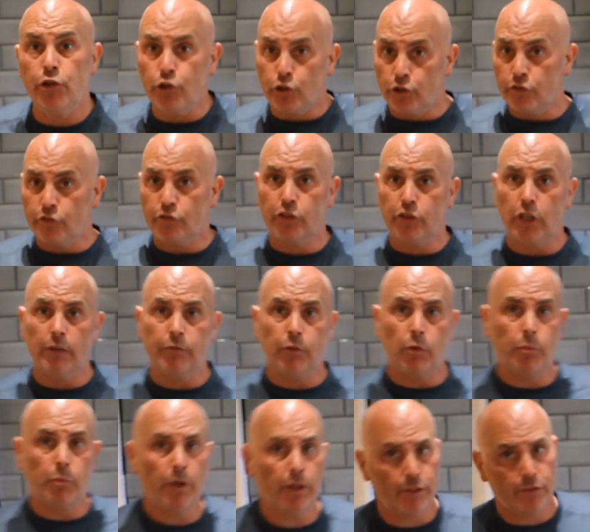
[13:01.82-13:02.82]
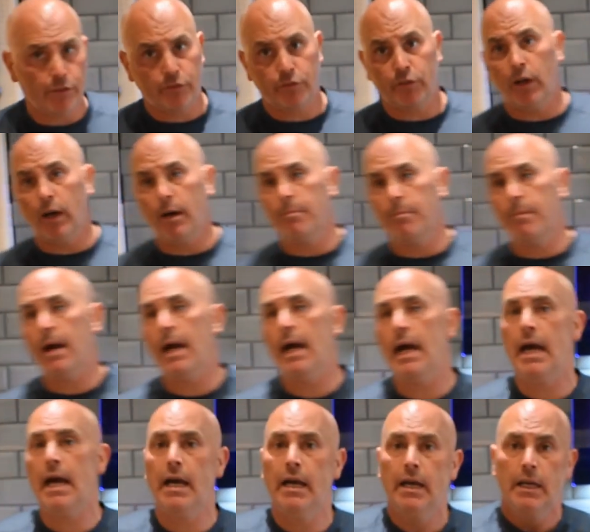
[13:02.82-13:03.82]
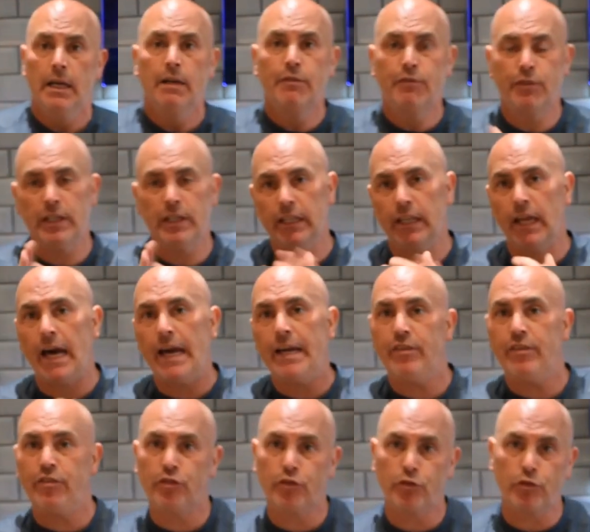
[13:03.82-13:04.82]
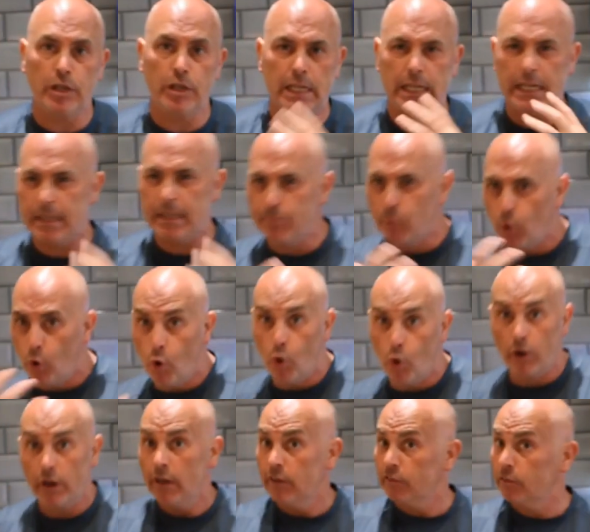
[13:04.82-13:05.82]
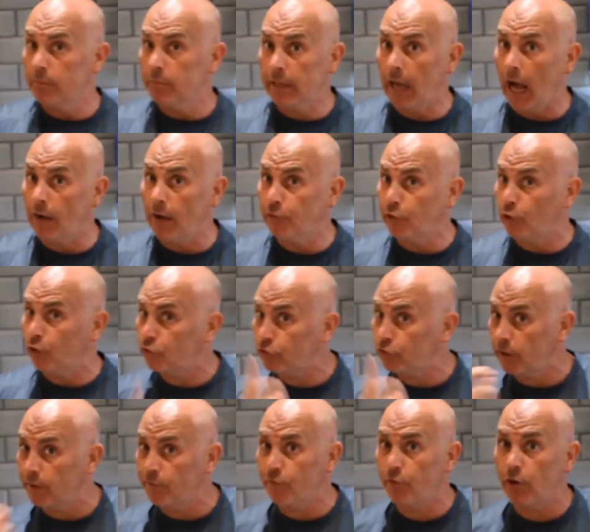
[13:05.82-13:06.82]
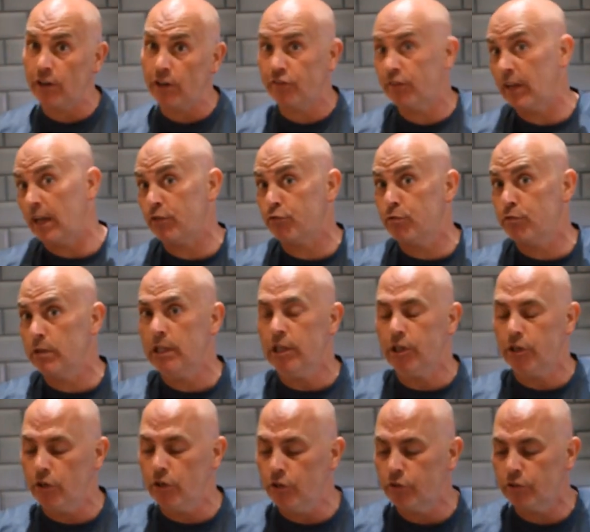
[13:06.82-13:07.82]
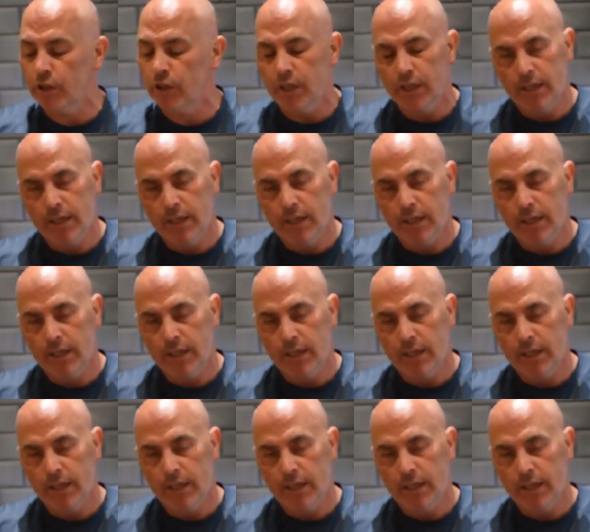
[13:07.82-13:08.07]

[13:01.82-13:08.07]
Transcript: You could serve it with some vanilla ice cream or some Calvados creme fraiche. That's really good.